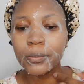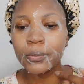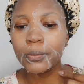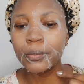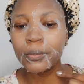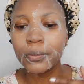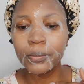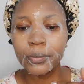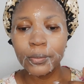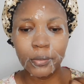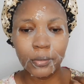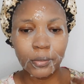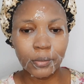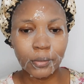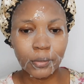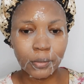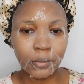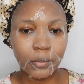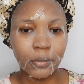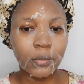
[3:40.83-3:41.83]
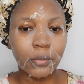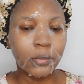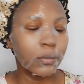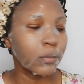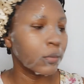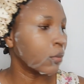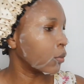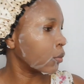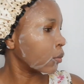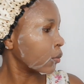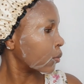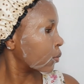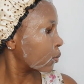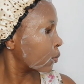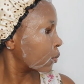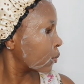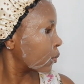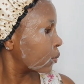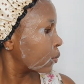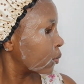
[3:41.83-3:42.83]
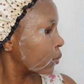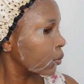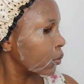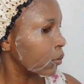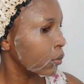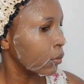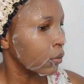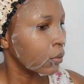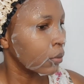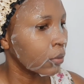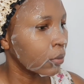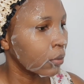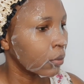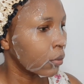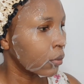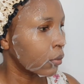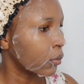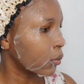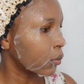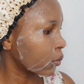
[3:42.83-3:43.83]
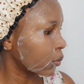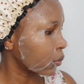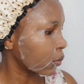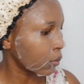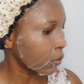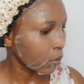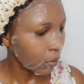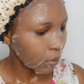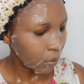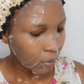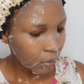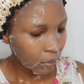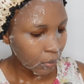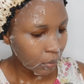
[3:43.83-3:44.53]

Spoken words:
I'm going to wait for 15 minutes before I remove the